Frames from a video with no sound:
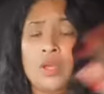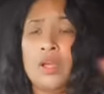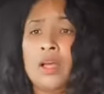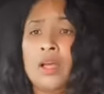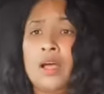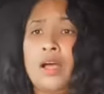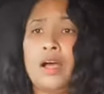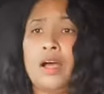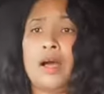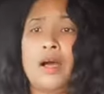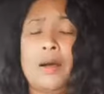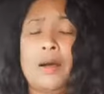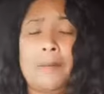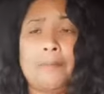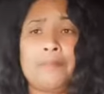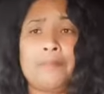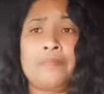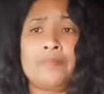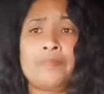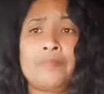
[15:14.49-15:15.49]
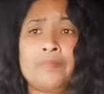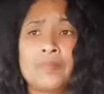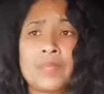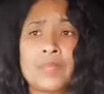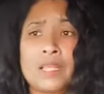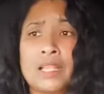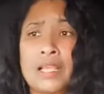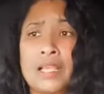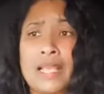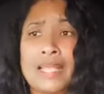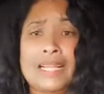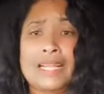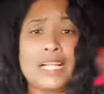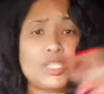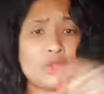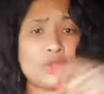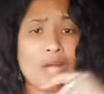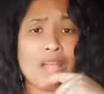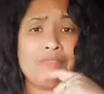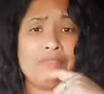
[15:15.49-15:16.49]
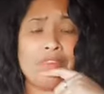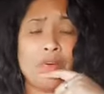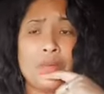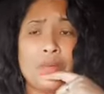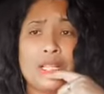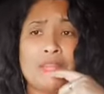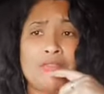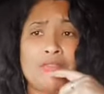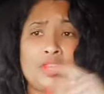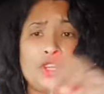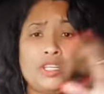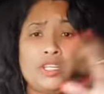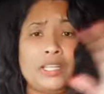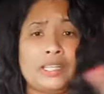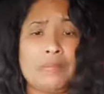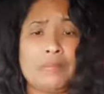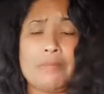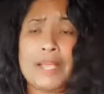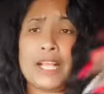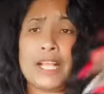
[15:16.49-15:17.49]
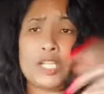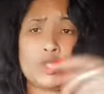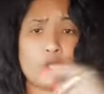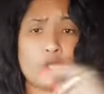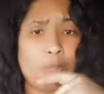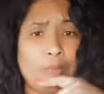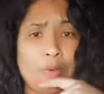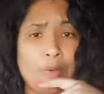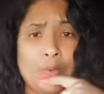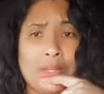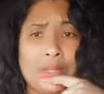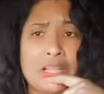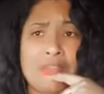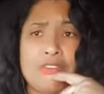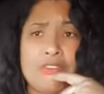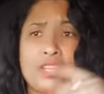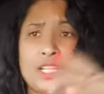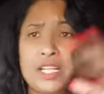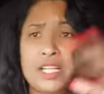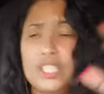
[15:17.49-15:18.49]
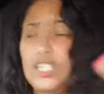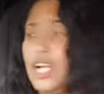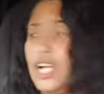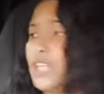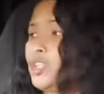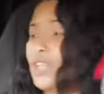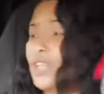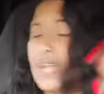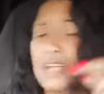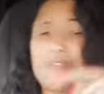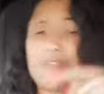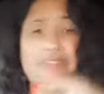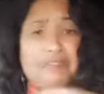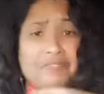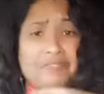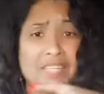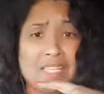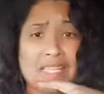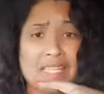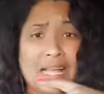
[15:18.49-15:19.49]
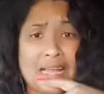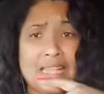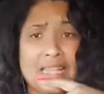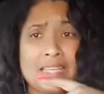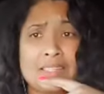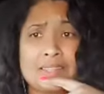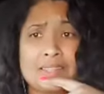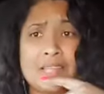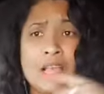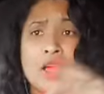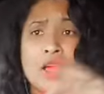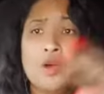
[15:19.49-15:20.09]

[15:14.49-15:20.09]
get a driver whenever you need to make a trip or whatever. They'll charge you like $15.